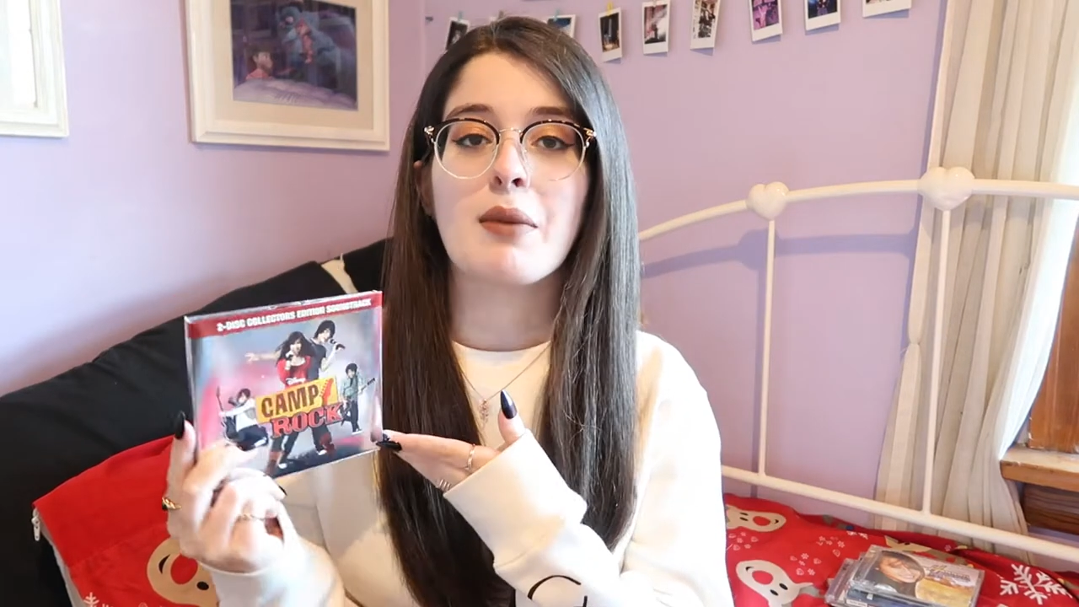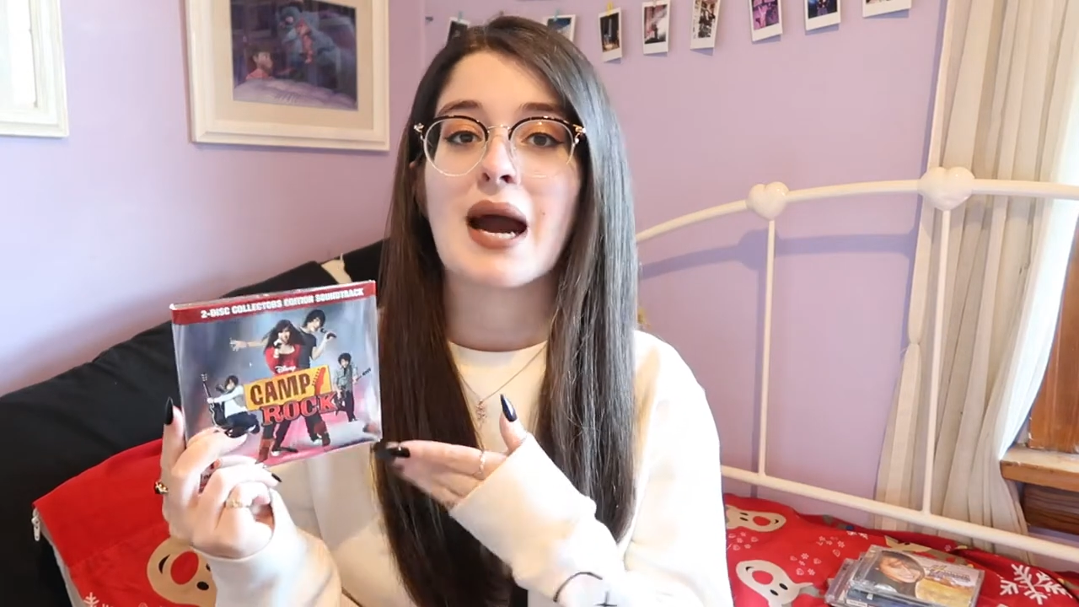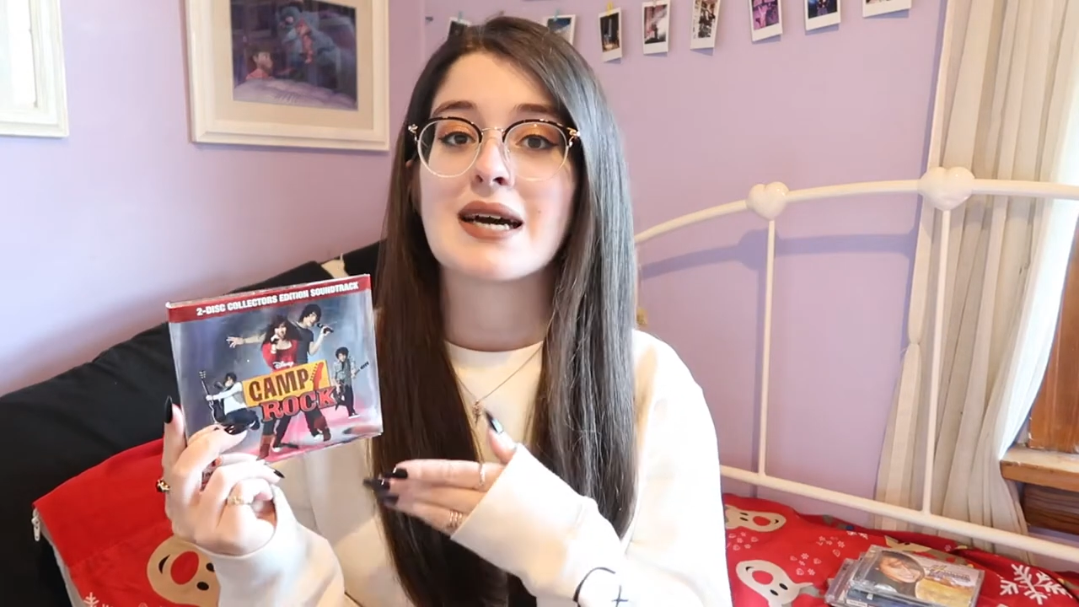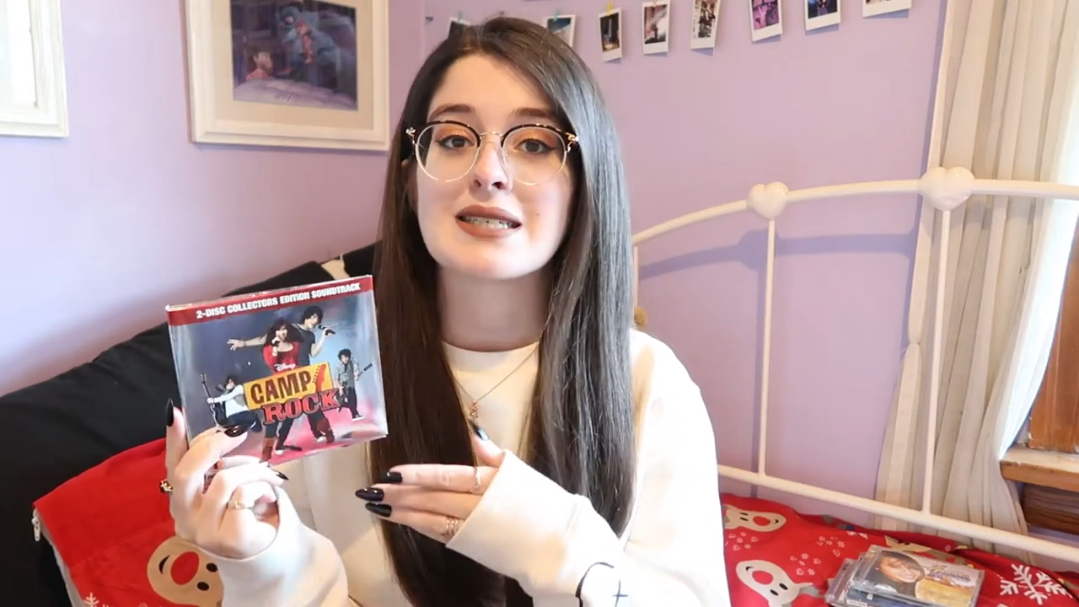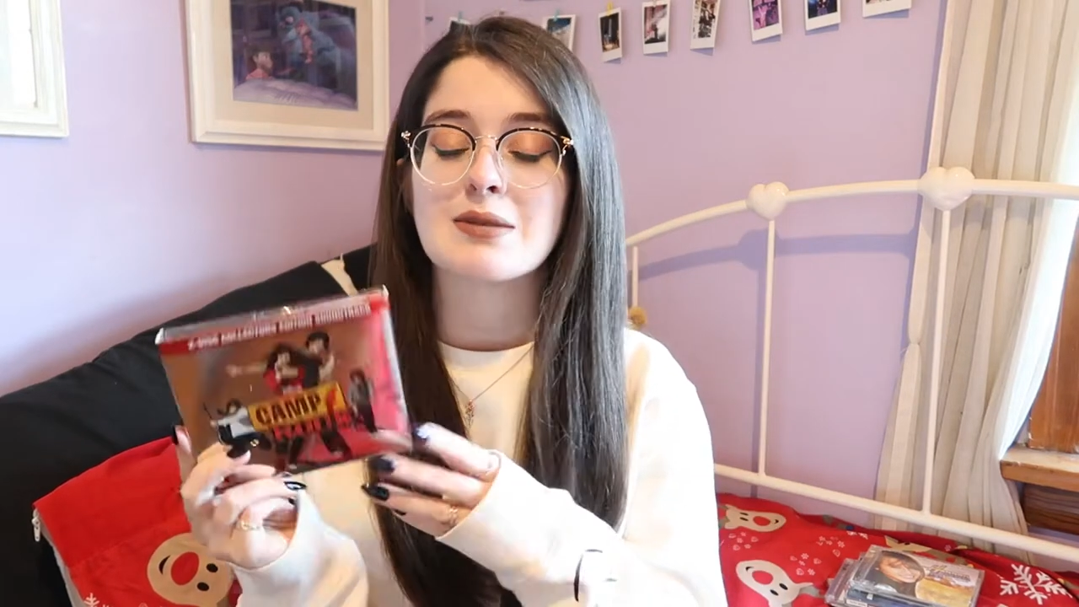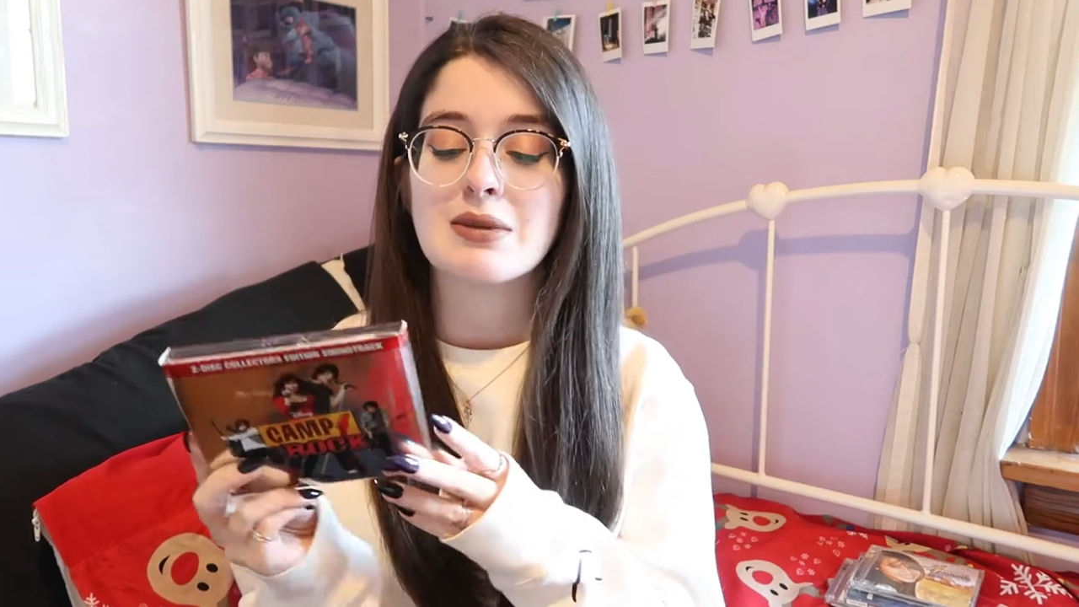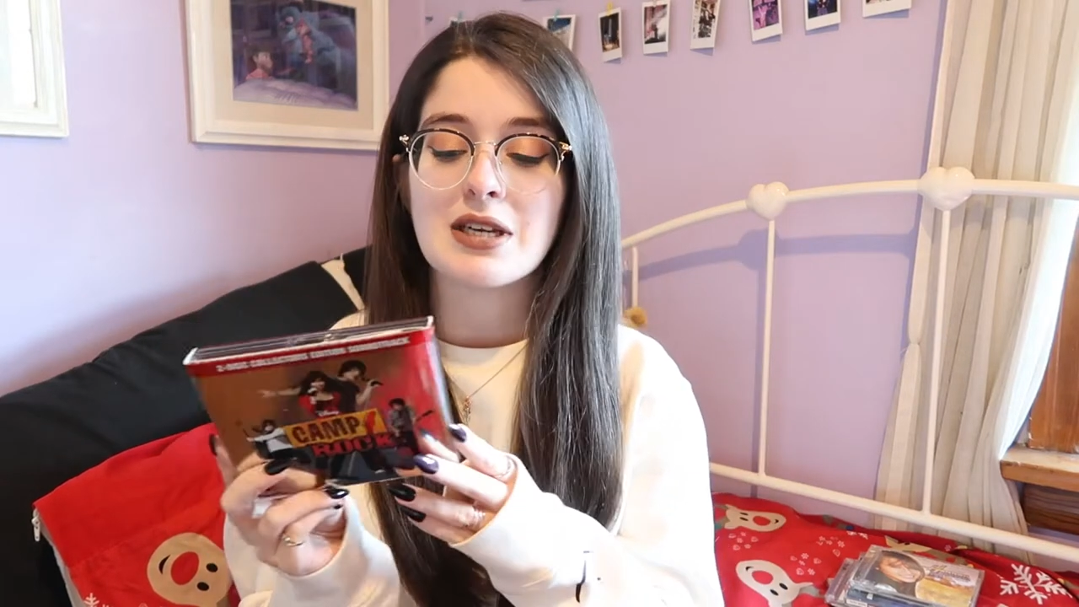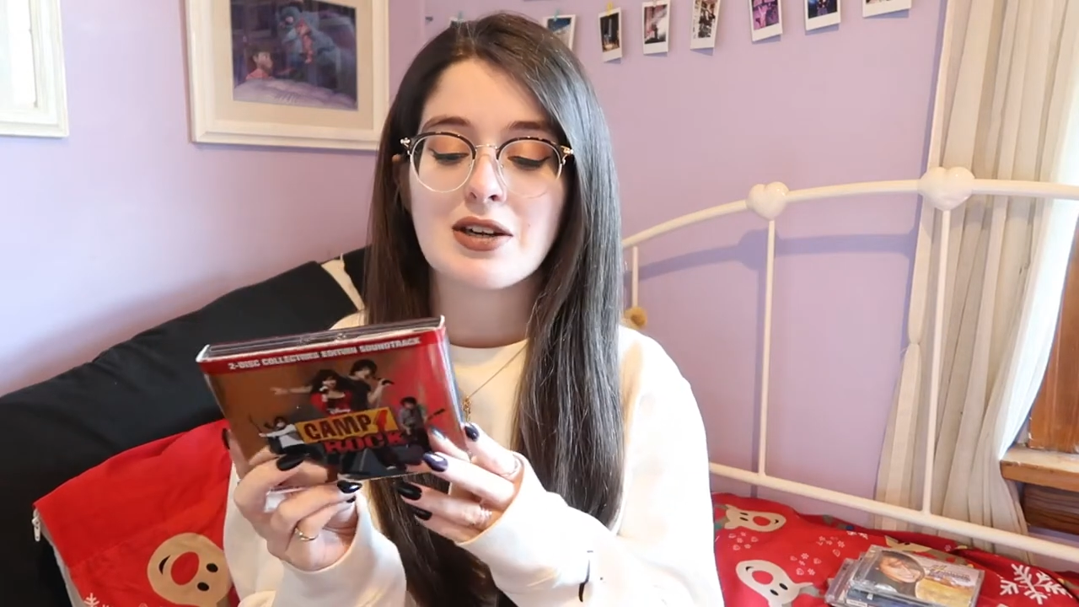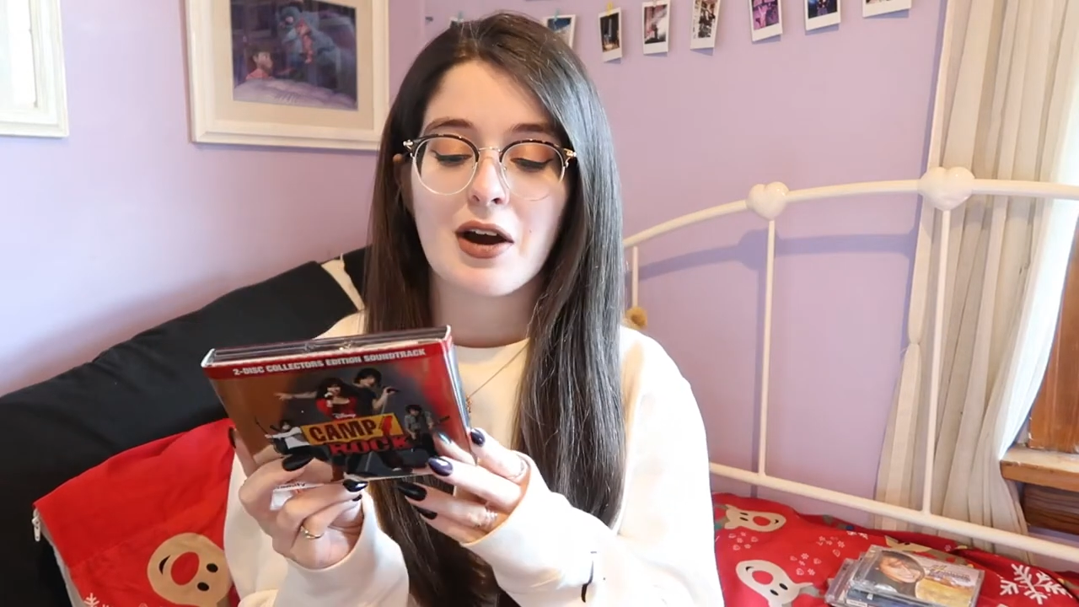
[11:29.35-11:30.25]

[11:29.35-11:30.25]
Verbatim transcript: has to be It